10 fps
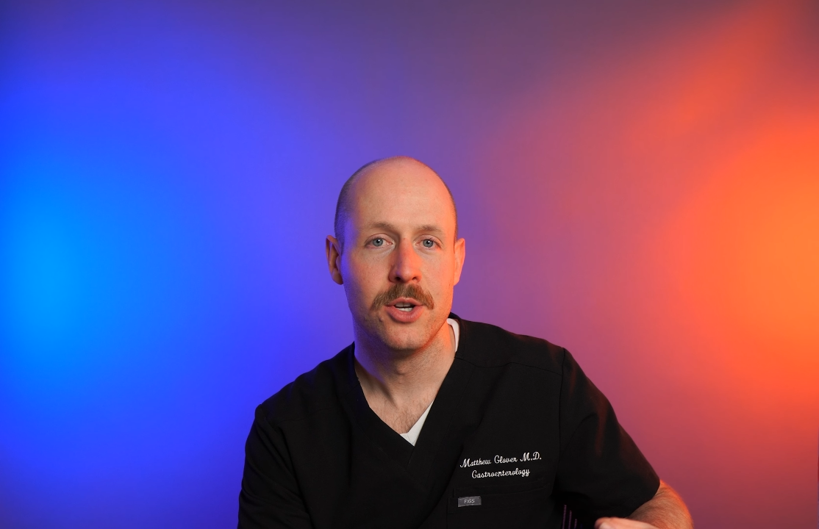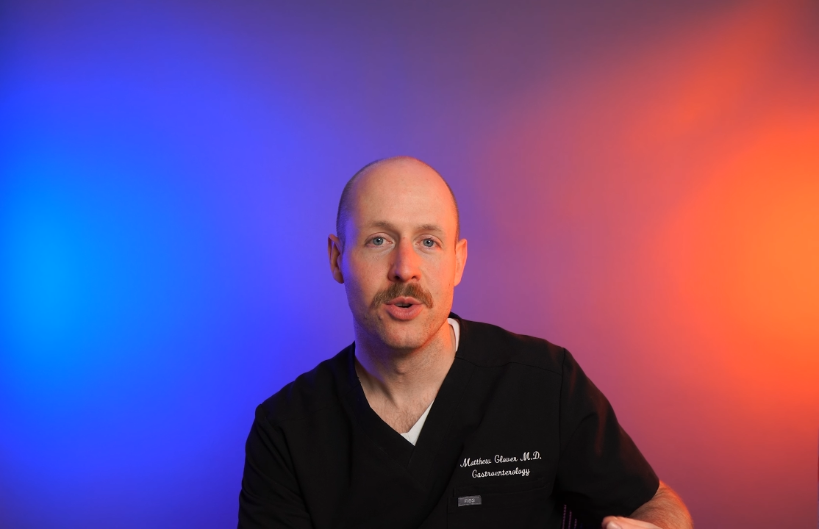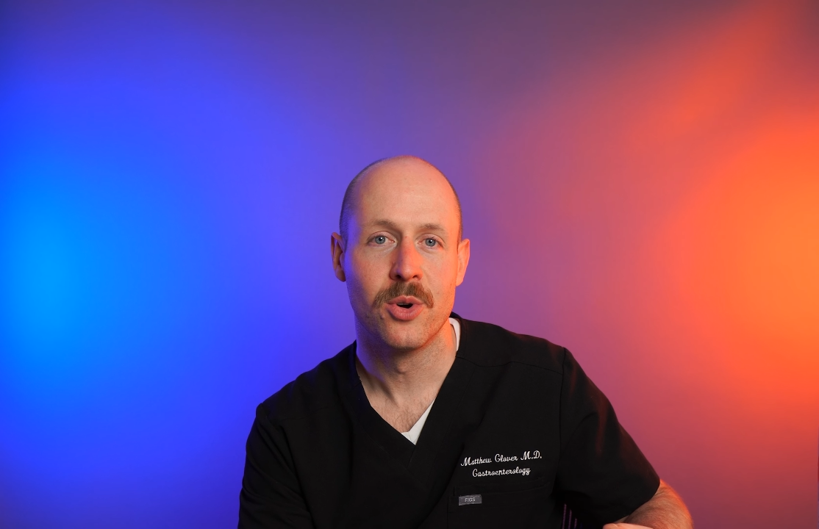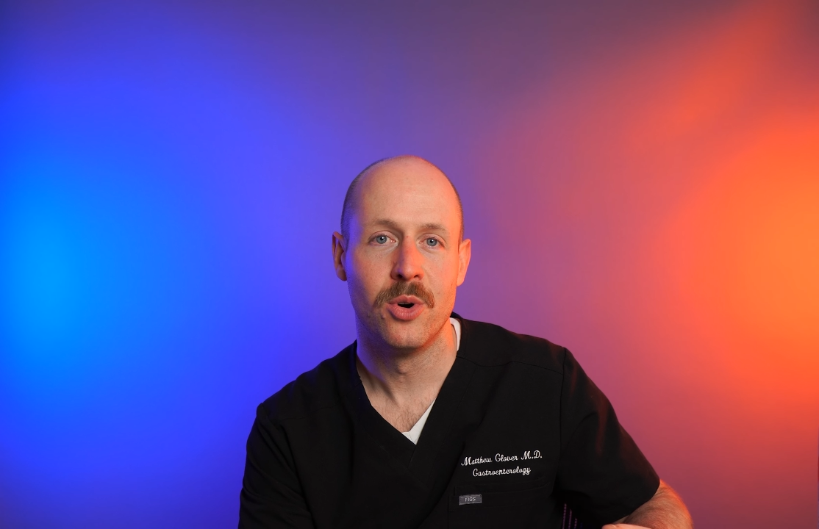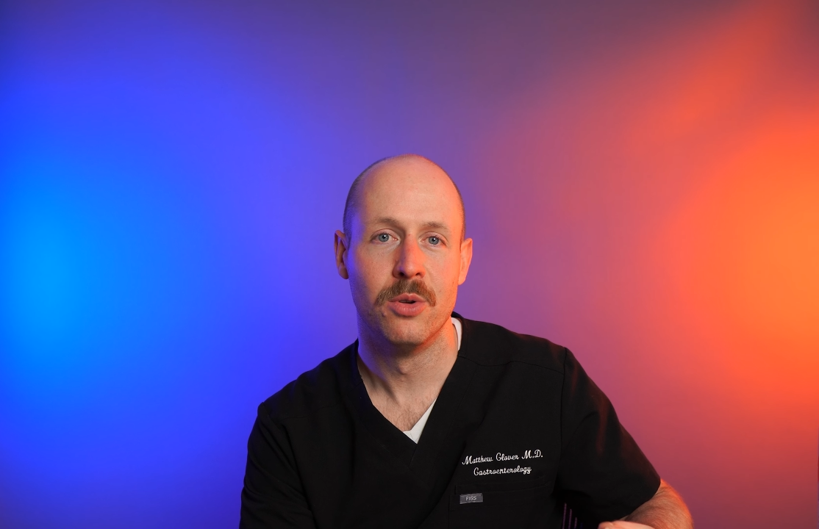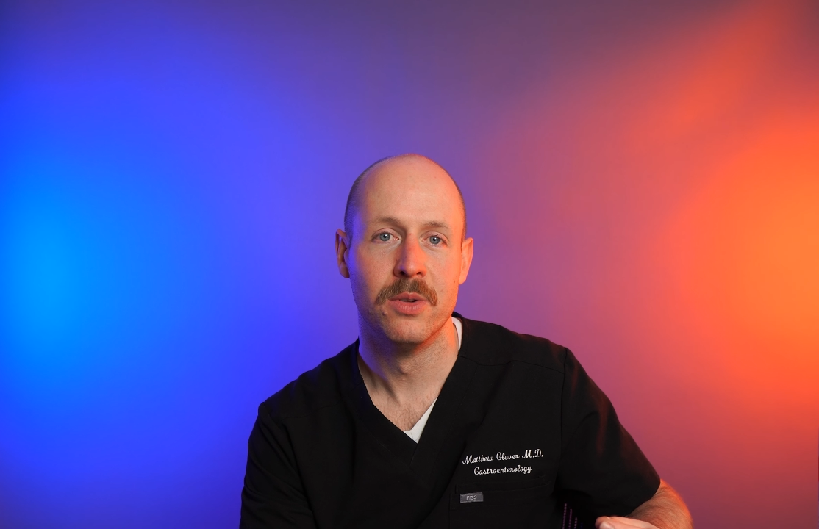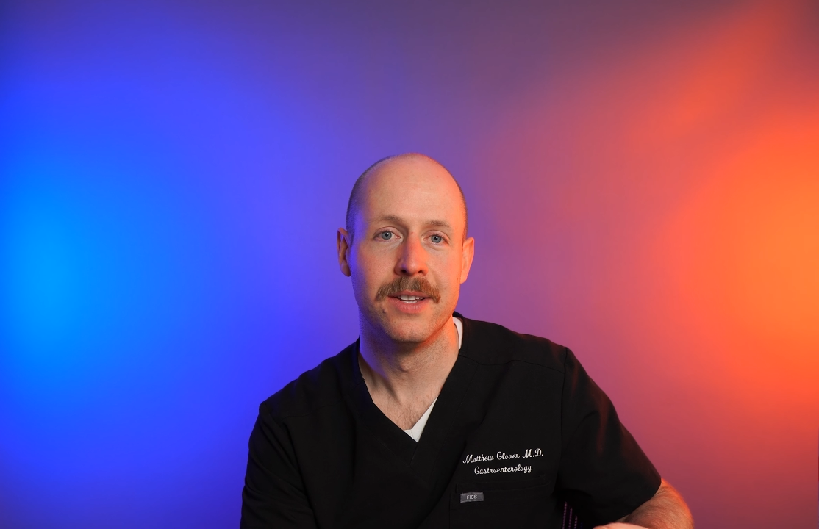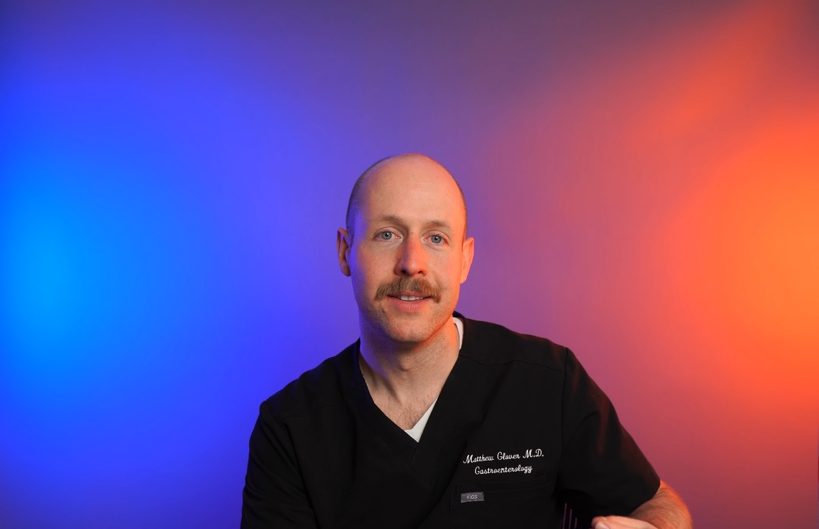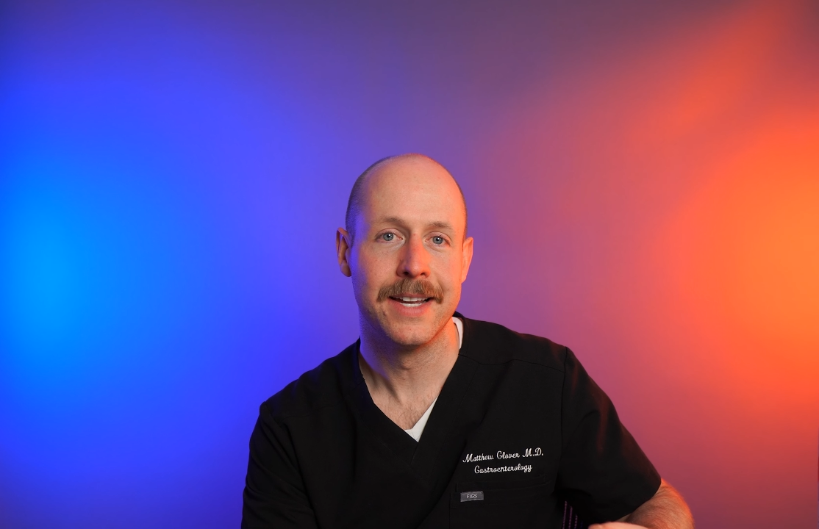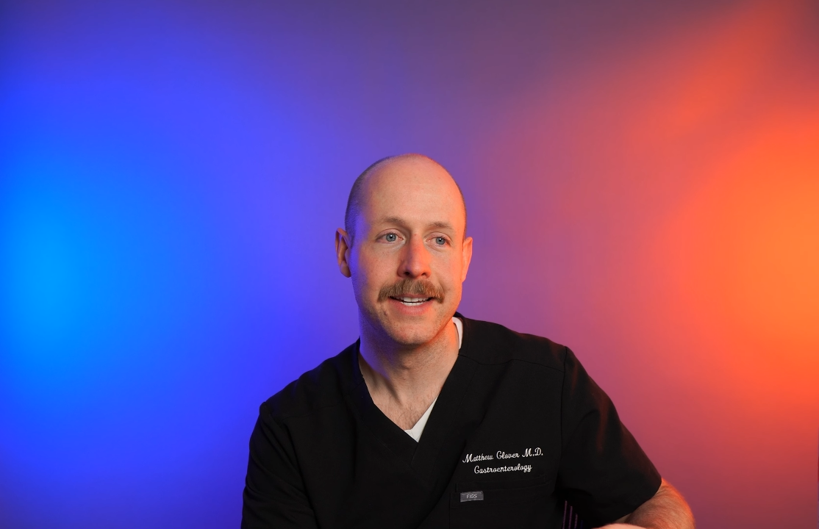your
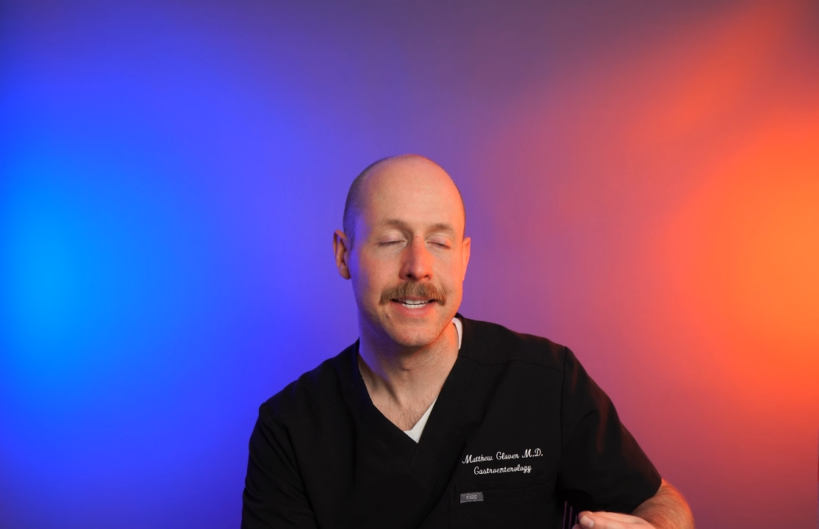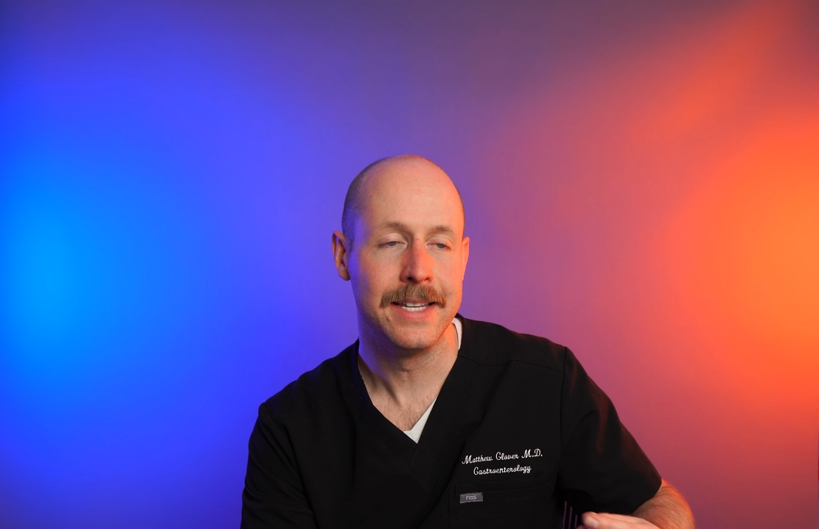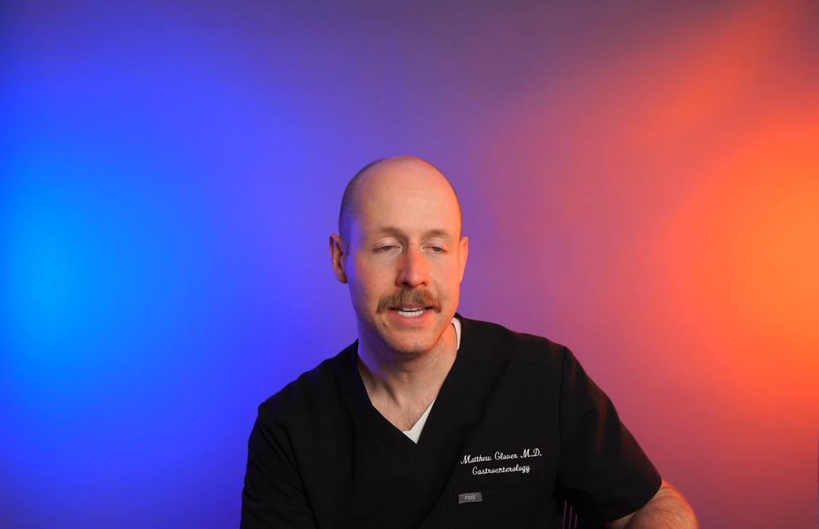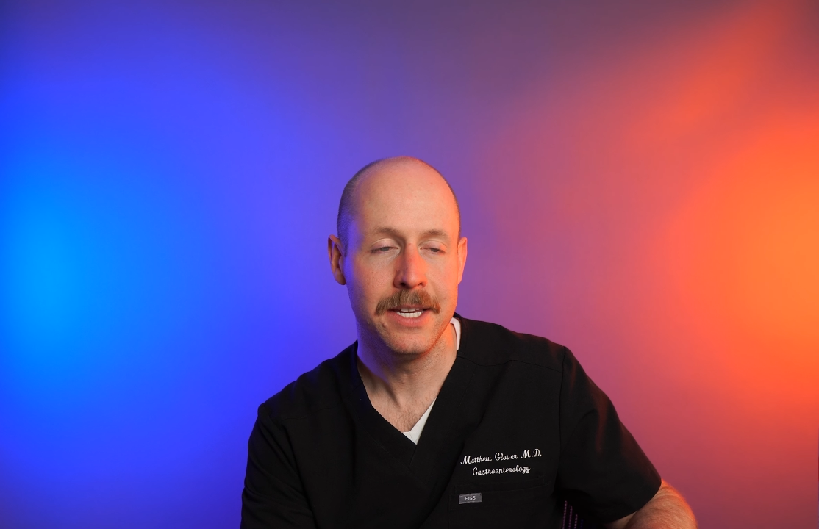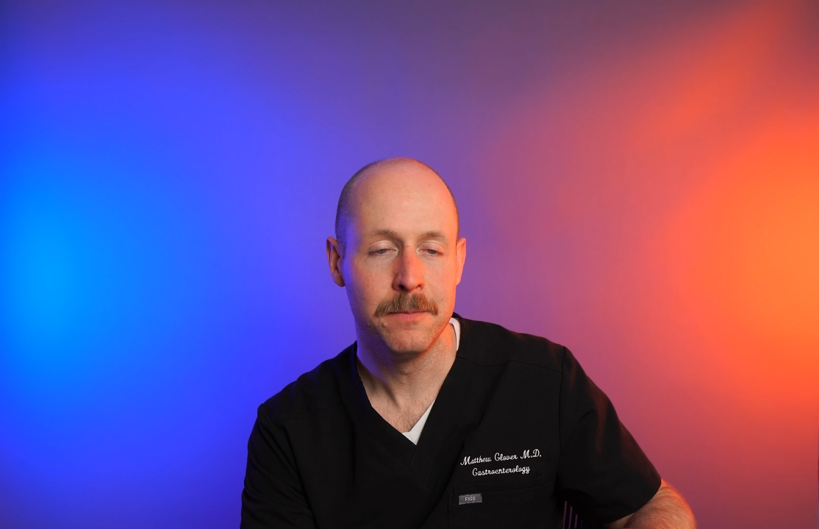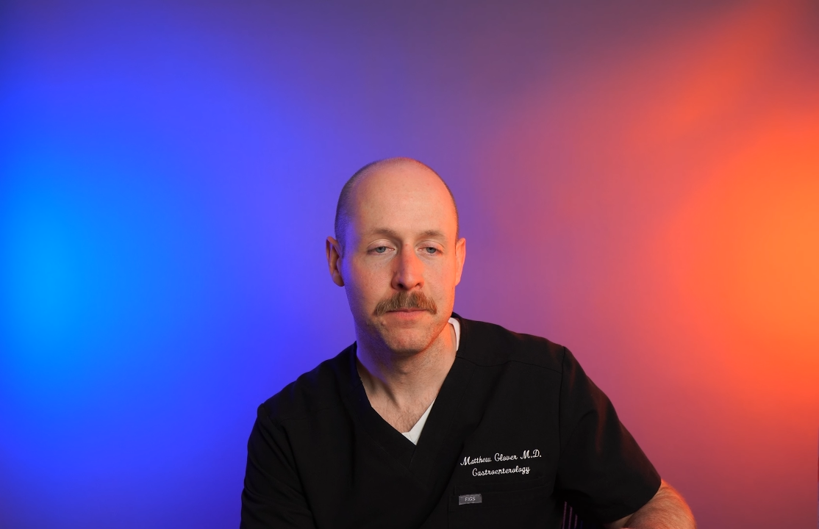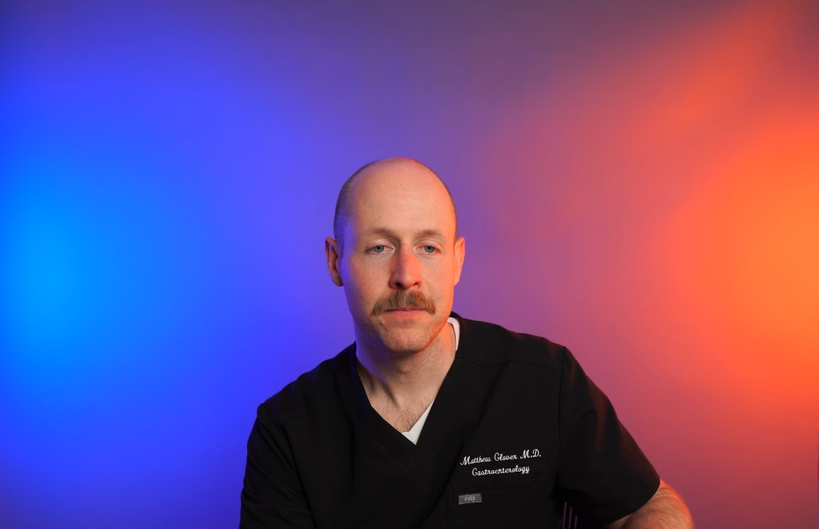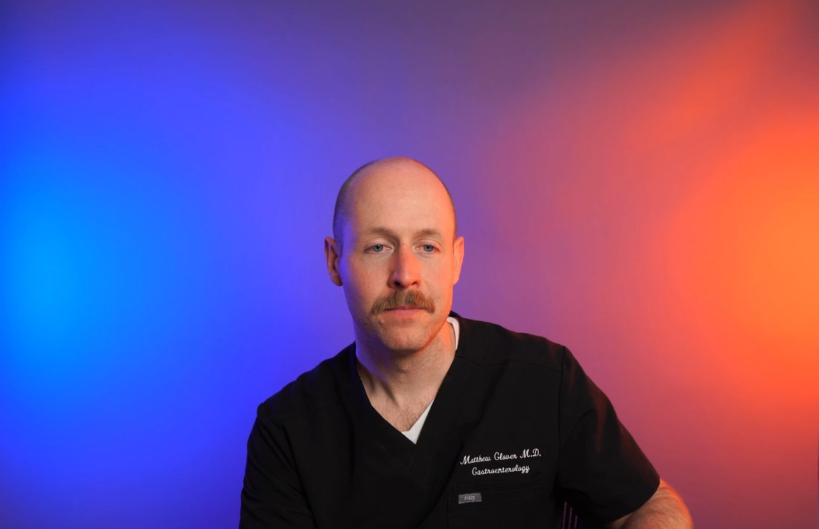colon like to eat?